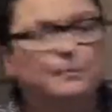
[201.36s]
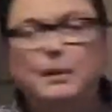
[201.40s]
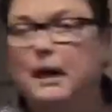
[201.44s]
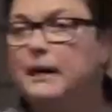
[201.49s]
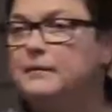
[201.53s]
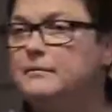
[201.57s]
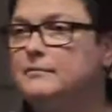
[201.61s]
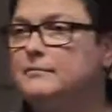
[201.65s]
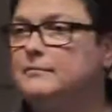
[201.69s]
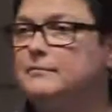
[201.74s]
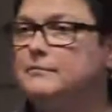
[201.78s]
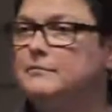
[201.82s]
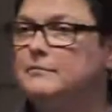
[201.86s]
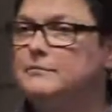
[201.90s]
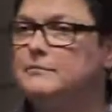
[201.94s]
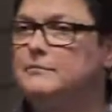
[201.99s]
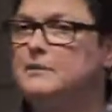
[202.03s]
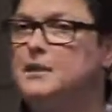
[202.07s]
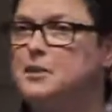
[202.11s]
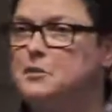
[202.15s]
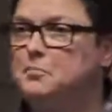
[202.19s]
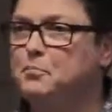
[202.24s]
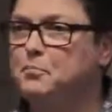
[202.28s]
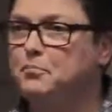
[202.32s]
but
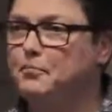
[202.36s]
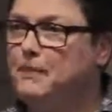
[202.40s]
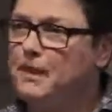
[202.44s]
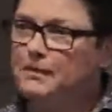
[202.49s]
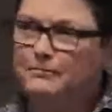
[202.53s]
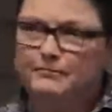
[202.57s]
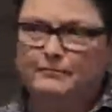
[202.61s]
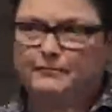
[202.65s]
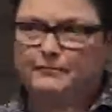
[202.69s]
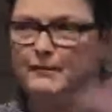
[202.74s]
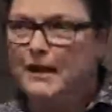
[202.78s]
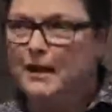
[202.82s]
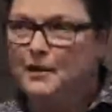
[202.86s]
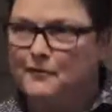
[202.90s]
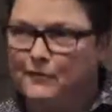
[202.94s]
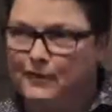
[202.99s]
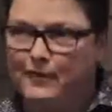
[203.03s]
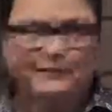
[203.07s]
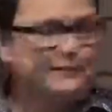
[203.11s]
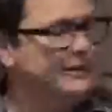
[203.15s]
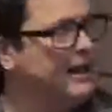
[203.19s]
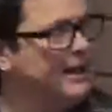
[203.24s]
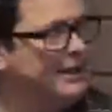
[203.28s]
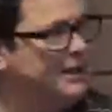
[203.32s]
it's
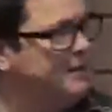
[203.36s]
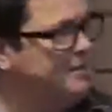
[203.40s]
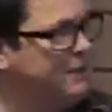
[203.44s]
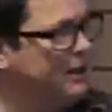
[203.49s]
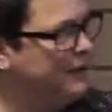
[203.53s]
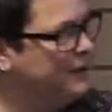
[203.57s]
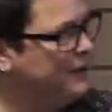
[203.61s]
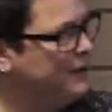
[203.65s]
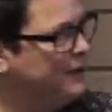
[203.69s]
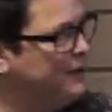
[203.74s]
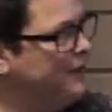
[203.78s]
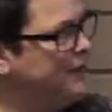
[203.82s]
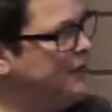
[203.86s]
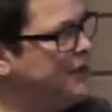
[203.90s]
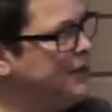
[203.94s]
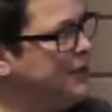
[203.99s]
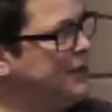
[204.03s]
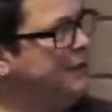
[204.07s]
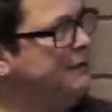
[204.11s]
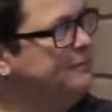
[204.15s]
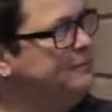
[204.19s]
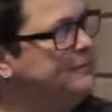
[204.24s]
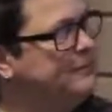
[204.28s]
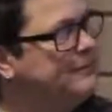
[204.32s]
relevant any month of the
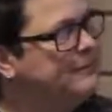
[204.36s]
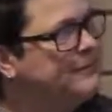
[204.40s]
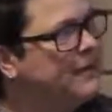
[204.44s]
year.